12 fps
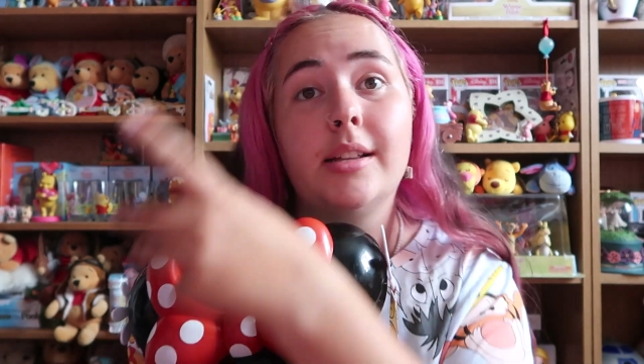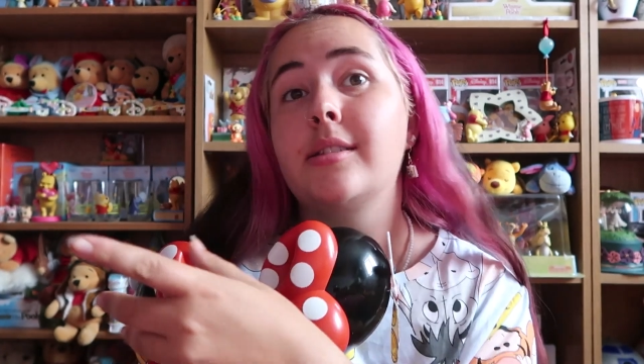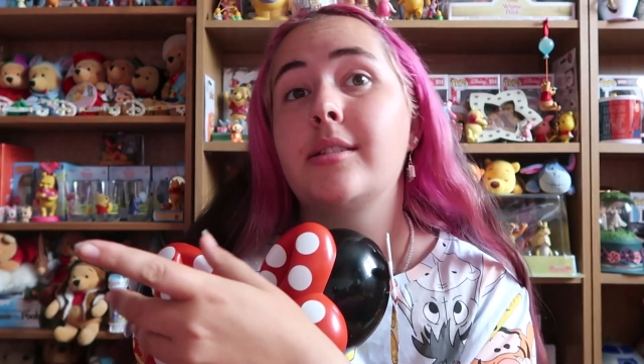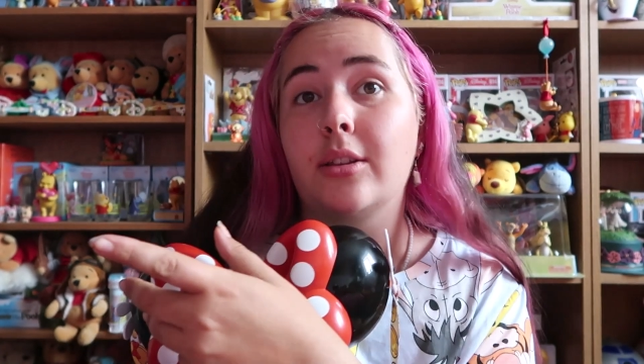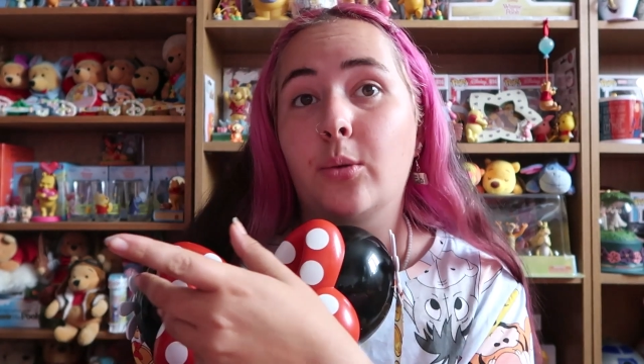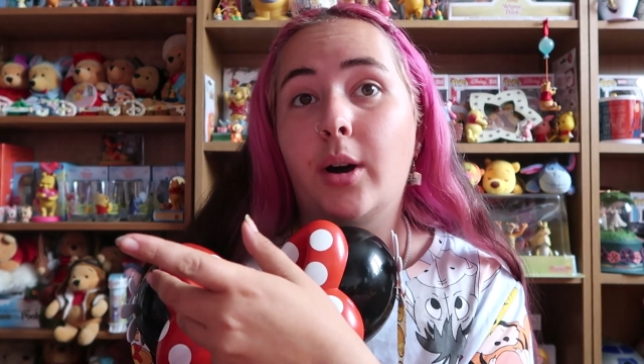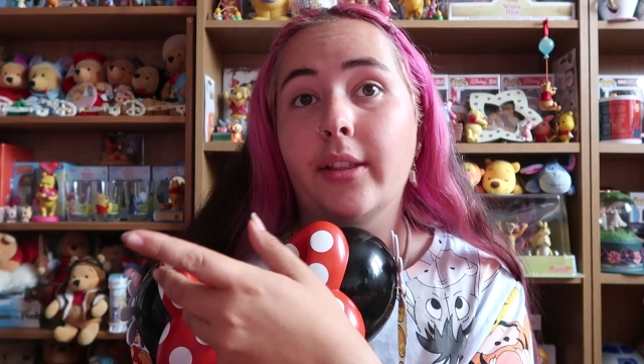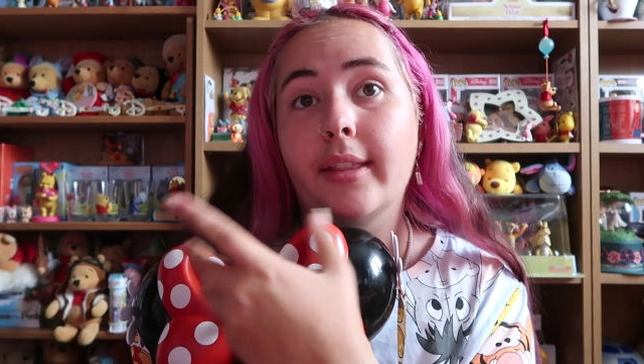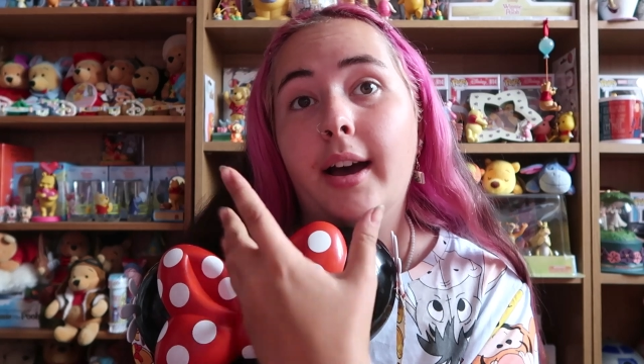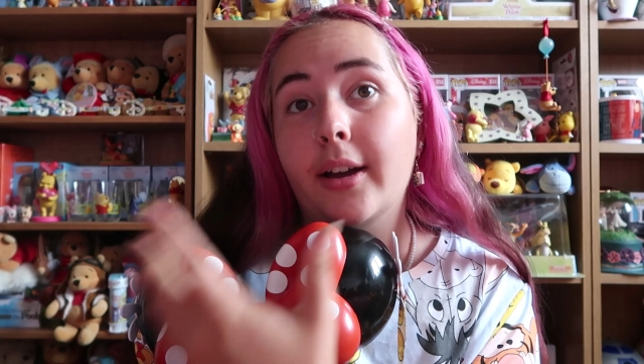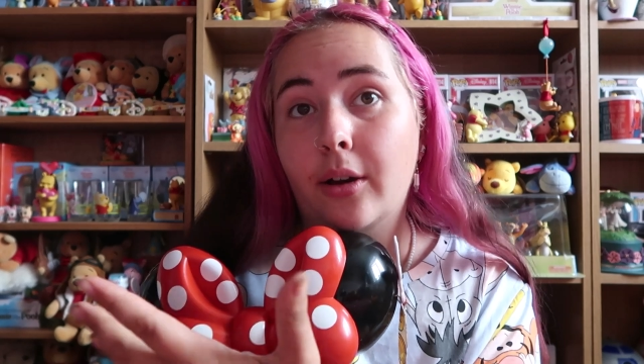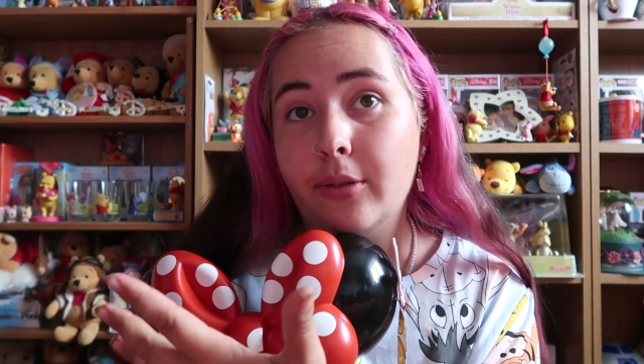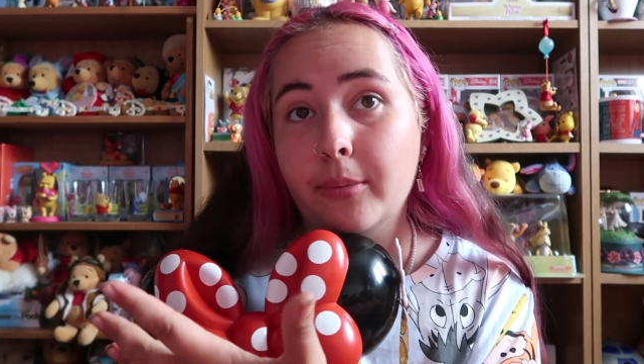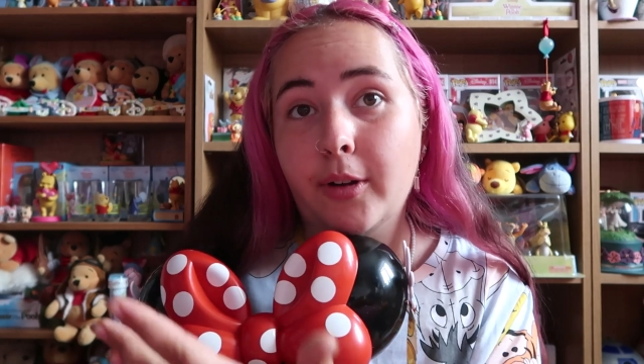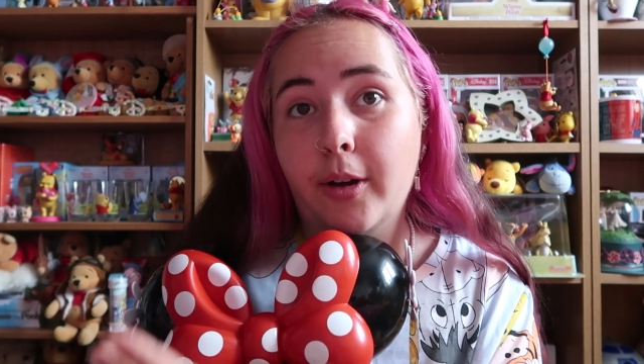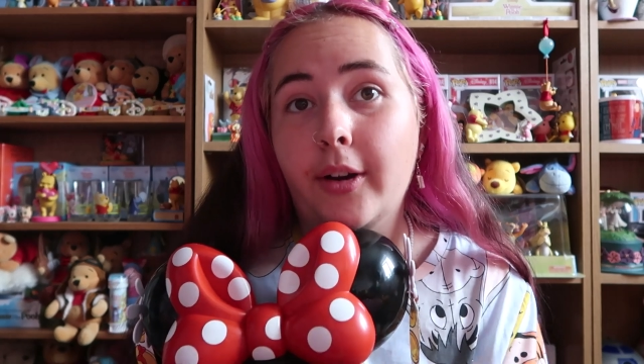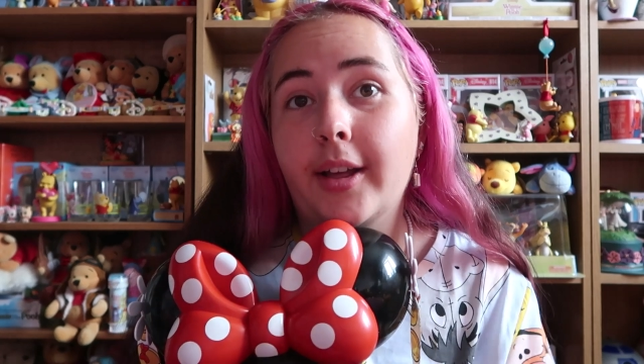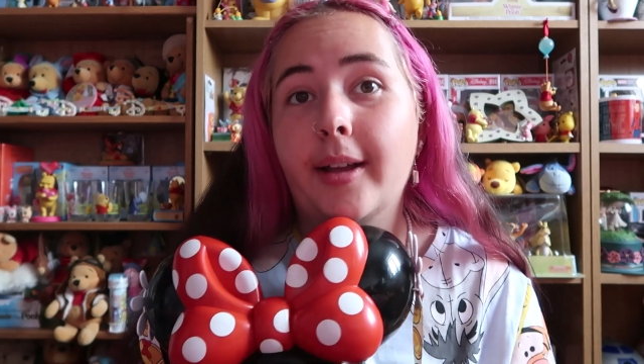to the one that I got from
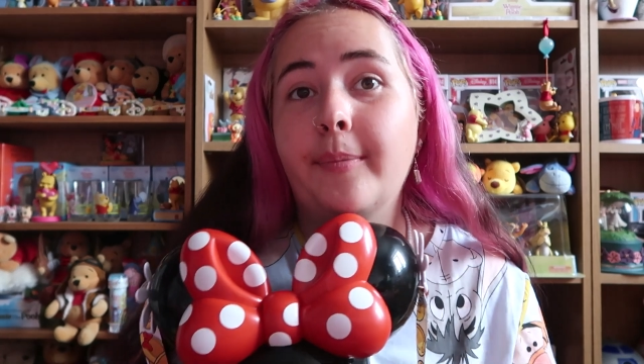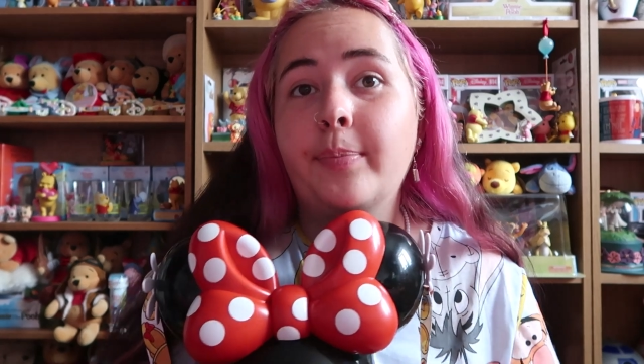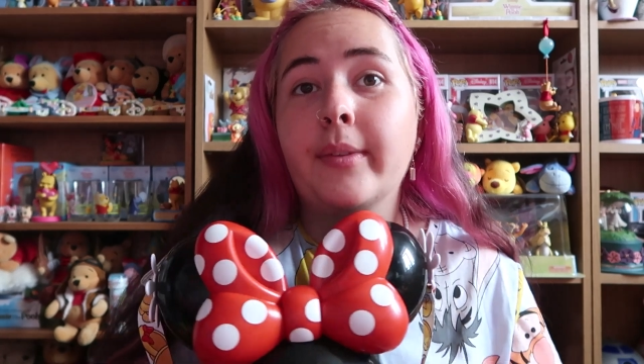Florida.